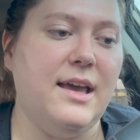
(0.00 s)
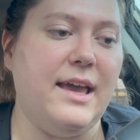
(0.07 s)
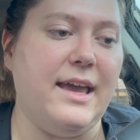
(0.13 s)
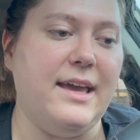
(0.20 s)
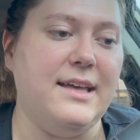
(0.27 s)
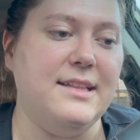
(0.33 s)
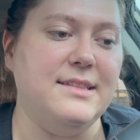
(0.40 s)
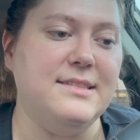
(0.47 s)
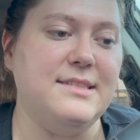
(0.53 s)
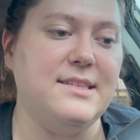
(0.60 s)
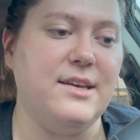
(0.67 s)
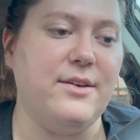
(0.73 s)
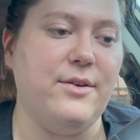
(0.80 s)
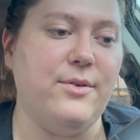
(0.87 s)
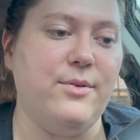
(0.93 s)
And
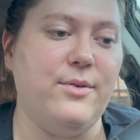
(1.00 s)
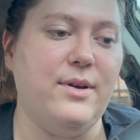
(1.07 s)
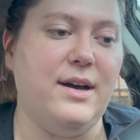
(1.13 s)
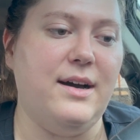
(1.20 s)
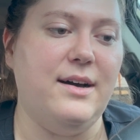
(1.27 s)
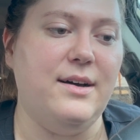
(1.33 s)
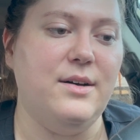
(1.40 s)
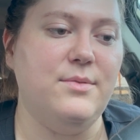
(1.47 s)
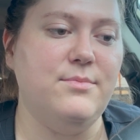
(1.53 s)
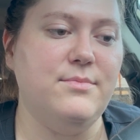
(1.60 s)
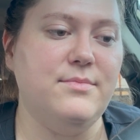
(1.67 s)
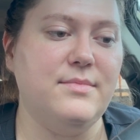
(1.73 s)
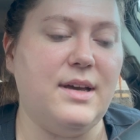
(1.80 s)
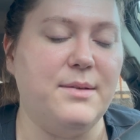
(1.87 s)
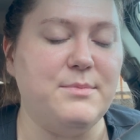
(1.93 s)
so
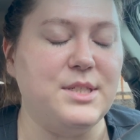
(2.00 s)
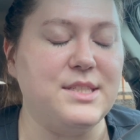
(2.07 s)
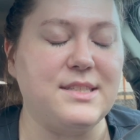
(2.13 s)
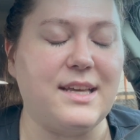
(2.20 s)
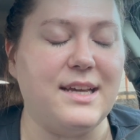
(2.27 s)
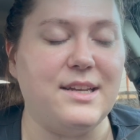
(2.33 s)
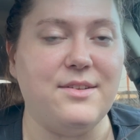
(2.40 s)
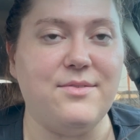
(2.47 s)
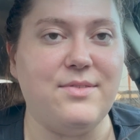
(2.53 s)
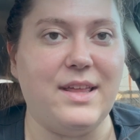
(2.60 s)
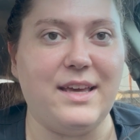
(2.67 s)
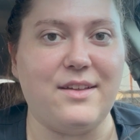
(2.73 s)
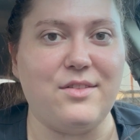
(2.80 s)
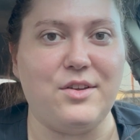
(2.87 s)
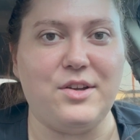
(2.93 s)
I'm just kind of
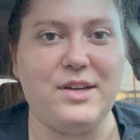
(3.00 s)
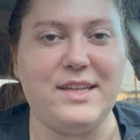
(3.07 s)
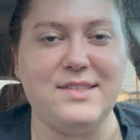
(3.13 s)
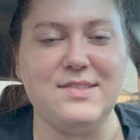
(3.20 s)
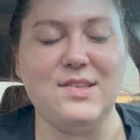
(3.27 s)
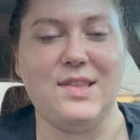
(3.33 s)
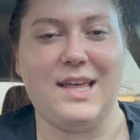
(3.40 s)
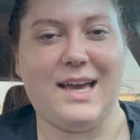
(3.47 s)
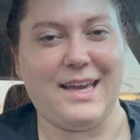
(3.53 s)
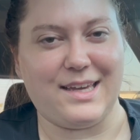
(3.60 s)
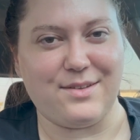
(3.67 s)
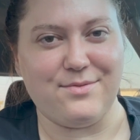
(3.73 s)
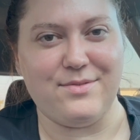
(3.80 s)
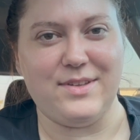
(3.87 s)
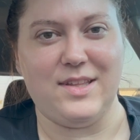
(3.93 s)
like learning so that I
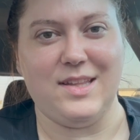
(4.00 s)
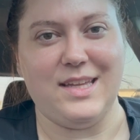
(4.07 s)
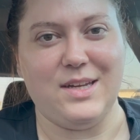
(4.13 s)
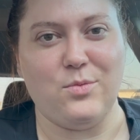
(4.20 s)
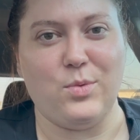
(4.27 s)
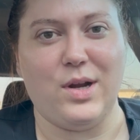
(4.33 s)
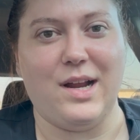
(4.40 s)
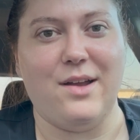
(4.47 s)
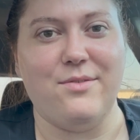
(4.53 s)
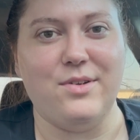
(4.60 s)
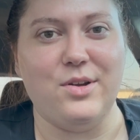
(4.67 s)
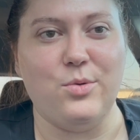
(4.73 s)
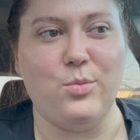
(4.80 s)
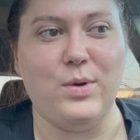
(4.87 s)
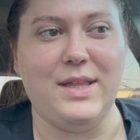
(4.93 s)
can fill in
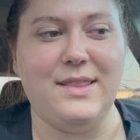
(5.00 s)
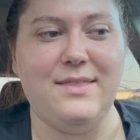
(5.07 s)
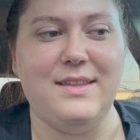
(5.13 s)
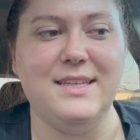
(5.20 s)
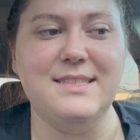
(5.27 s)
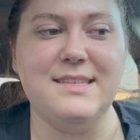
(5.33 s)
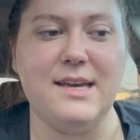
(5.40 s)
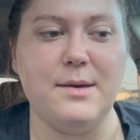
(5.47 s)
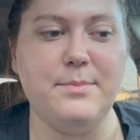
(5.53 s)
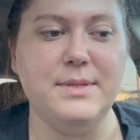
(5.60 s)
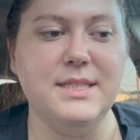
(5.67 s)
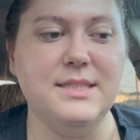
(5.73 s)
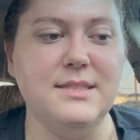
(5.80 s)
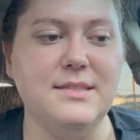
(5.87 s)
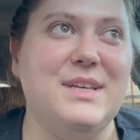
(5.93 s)
wherever when this
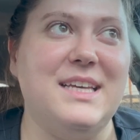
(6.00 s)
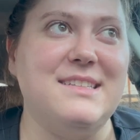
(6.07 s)
happens.